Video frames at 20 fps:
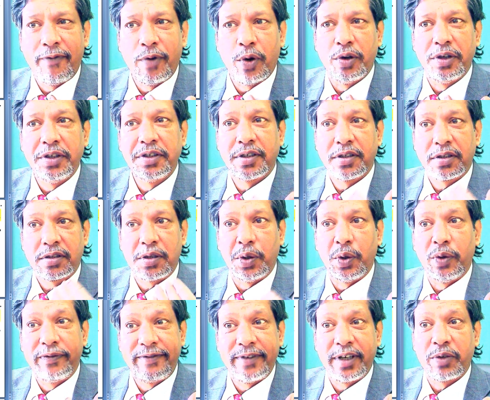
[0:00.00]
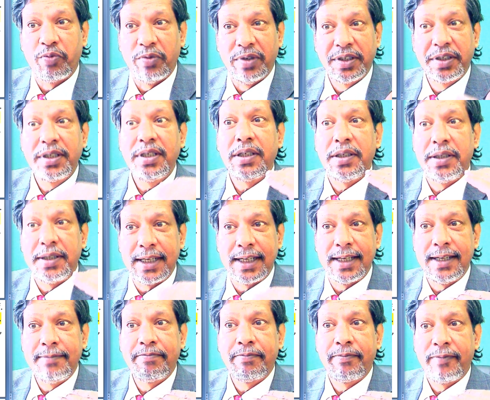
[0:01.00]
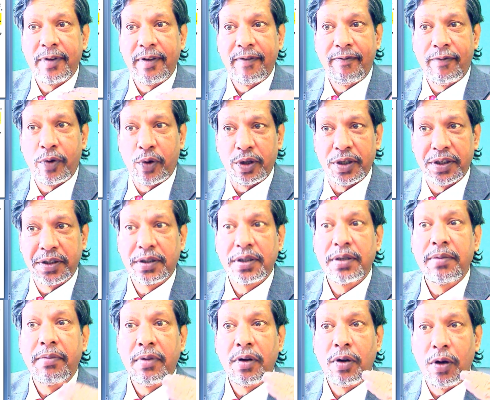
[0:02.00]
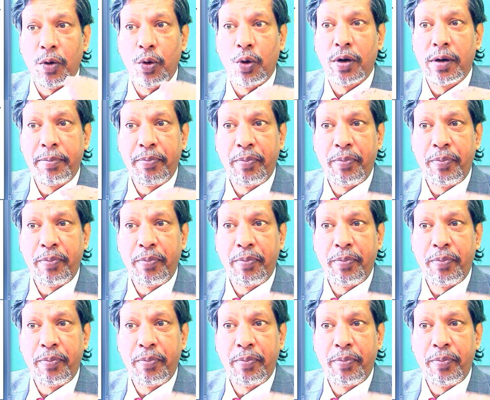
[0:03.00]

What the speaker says: like my voice is low frequency, deep voice,